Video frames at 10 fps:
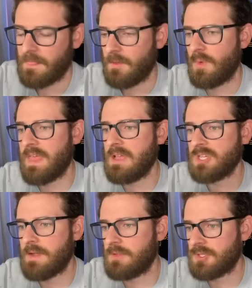Without
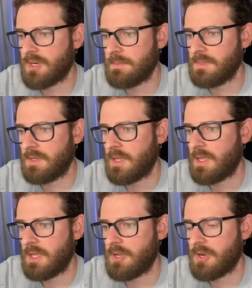JavaScript,
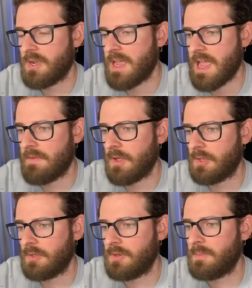you're going to have a
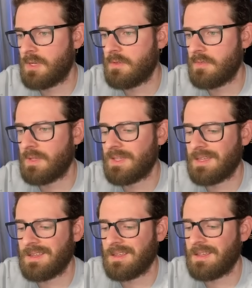little bit of,
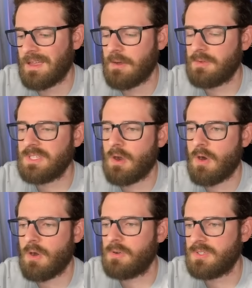I would say, a
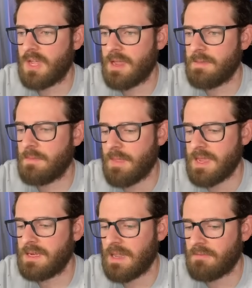harder time
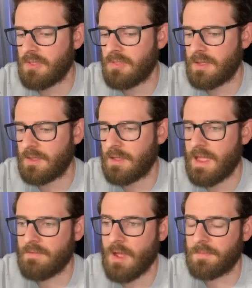making everything
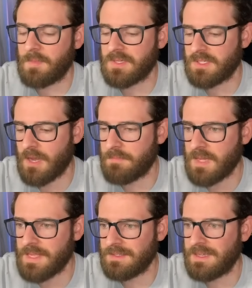have optimistic
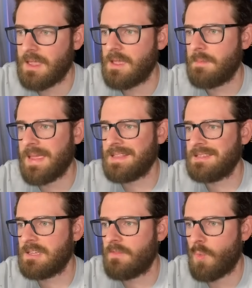updates, making
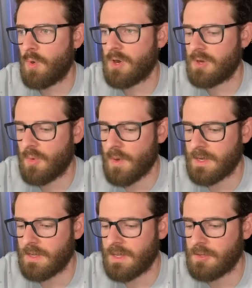stuff work
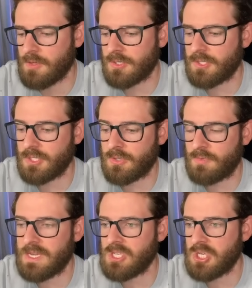when a user's
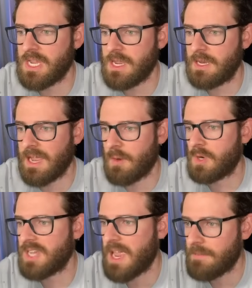3G
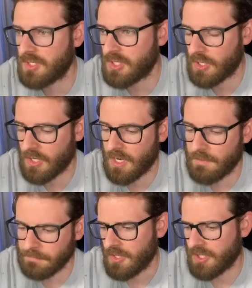network tab is turned
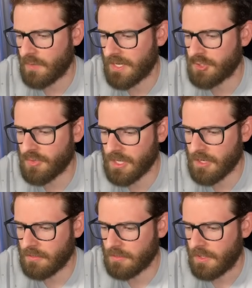on. So like Trello,